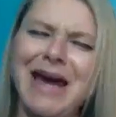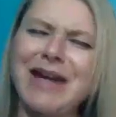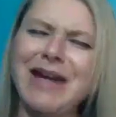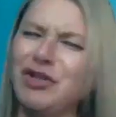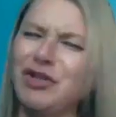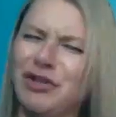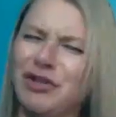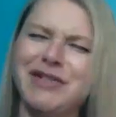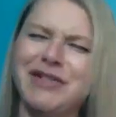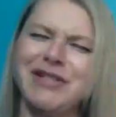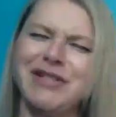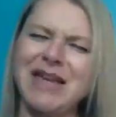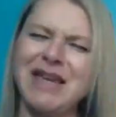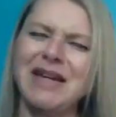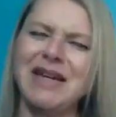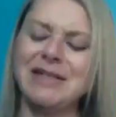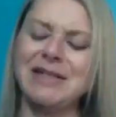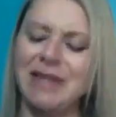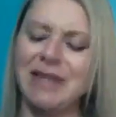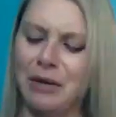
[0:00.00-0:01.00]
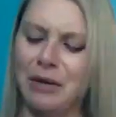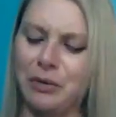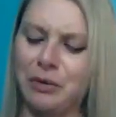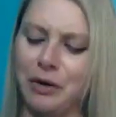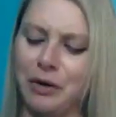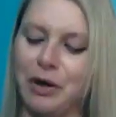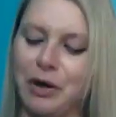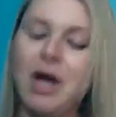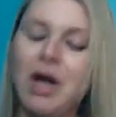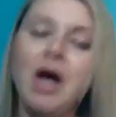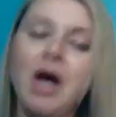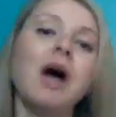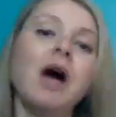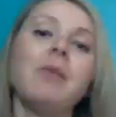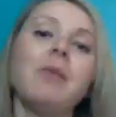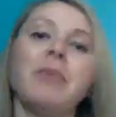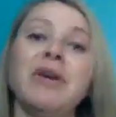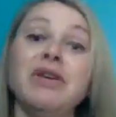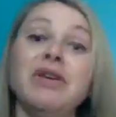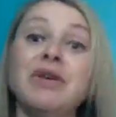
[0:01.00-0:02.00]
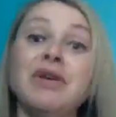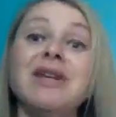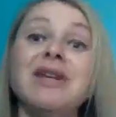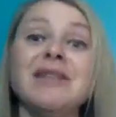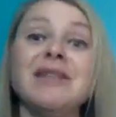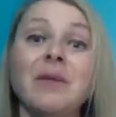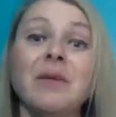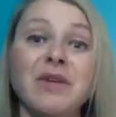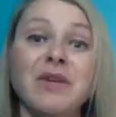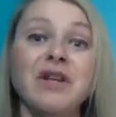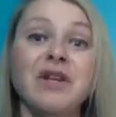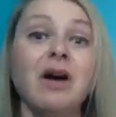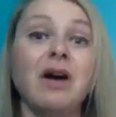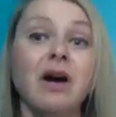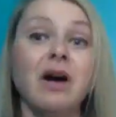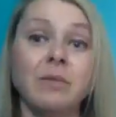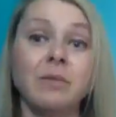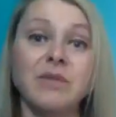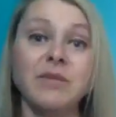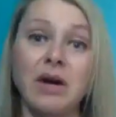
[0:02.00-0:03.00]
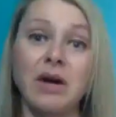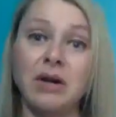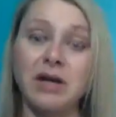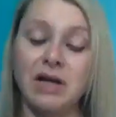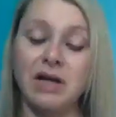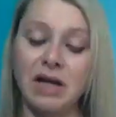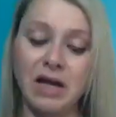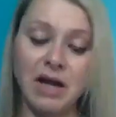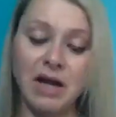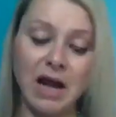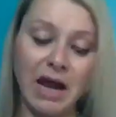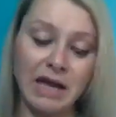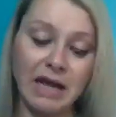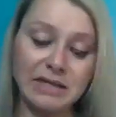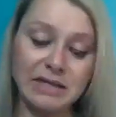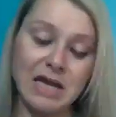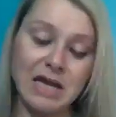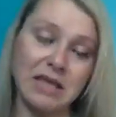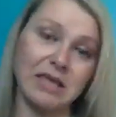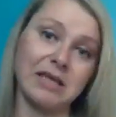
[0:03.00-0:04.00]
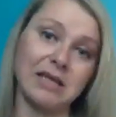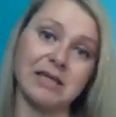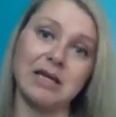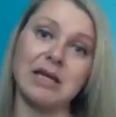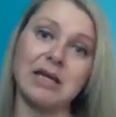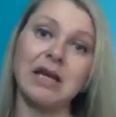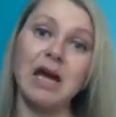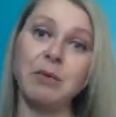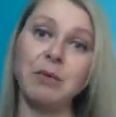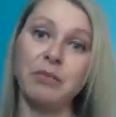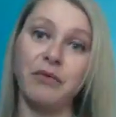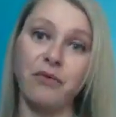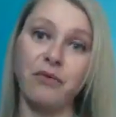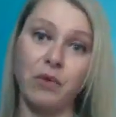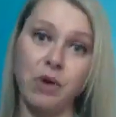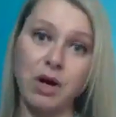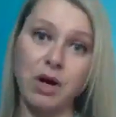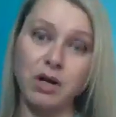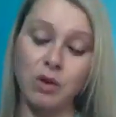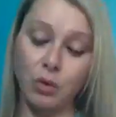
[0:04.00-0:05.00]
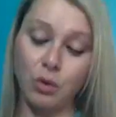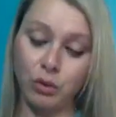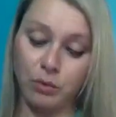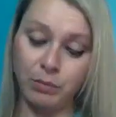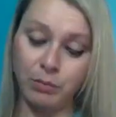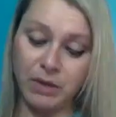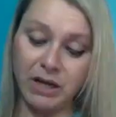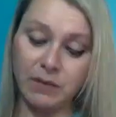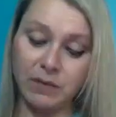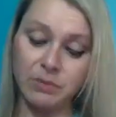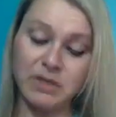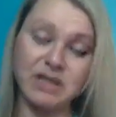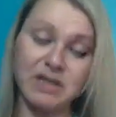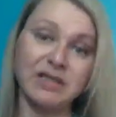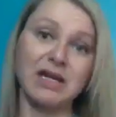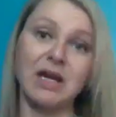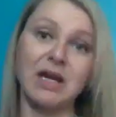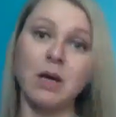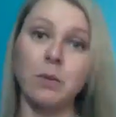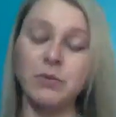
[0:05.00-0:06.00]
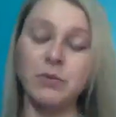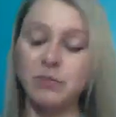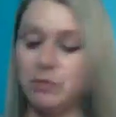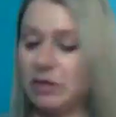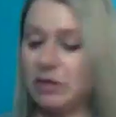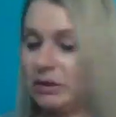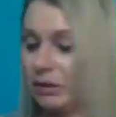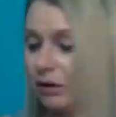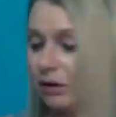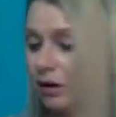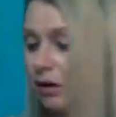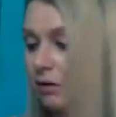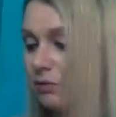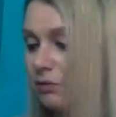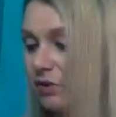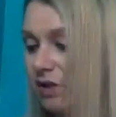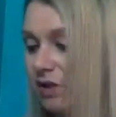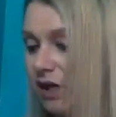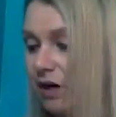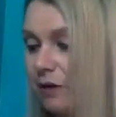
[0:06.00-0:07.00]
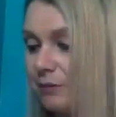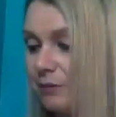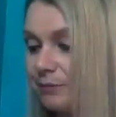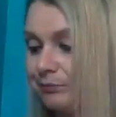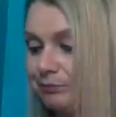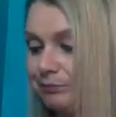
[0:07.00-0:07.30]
shouldn't say a downer, but you need something to calm down at night, I take this at night before I go to bed because it helps me to calm down.